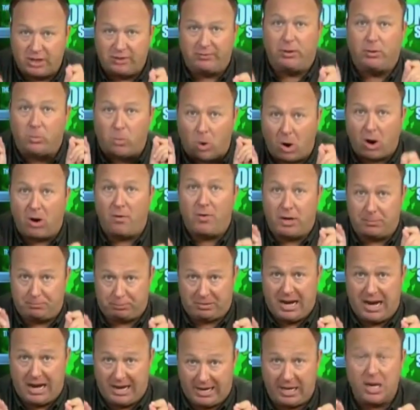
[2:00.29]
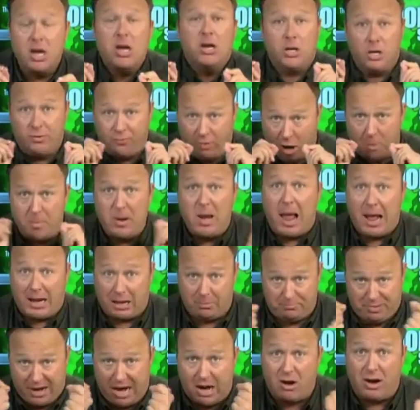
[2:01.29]
civil war they're planning, you've heard me
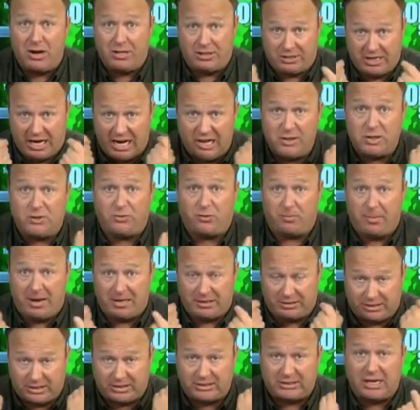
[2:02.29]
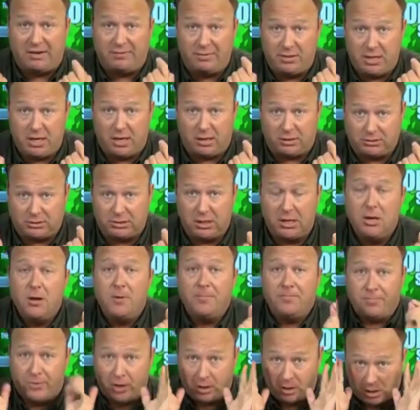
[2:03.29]
like a parrot saying this for about 6-7
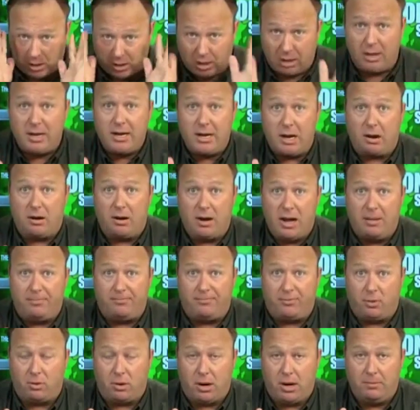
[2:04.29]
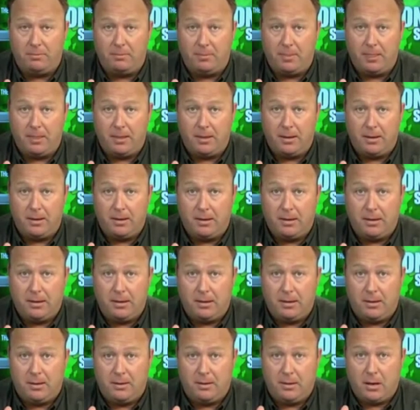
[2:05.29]
years, they're clearly gearing up for it.
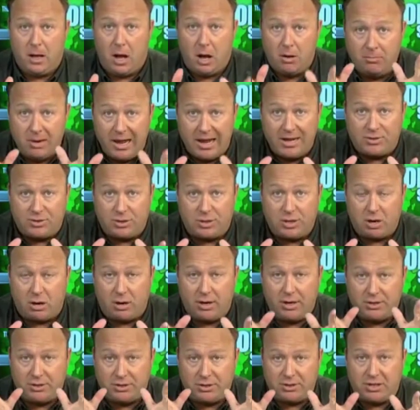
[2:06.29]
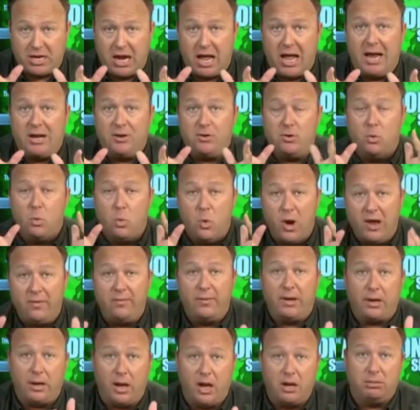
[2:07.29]
Homeland Security is designed to
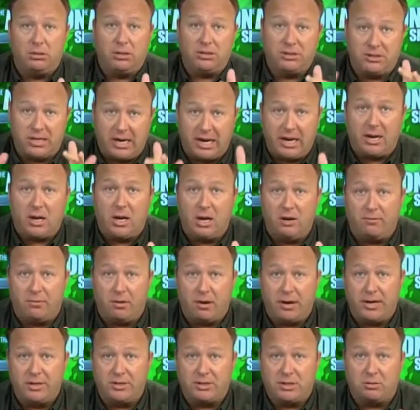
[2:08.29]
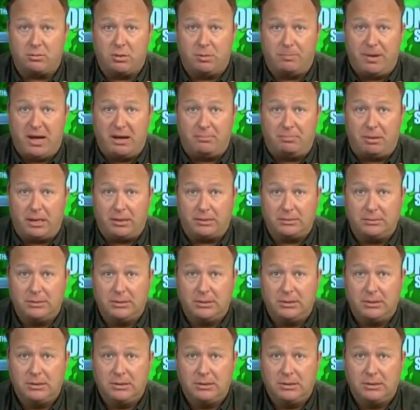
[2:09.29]
win the globalist takeover against the Republic.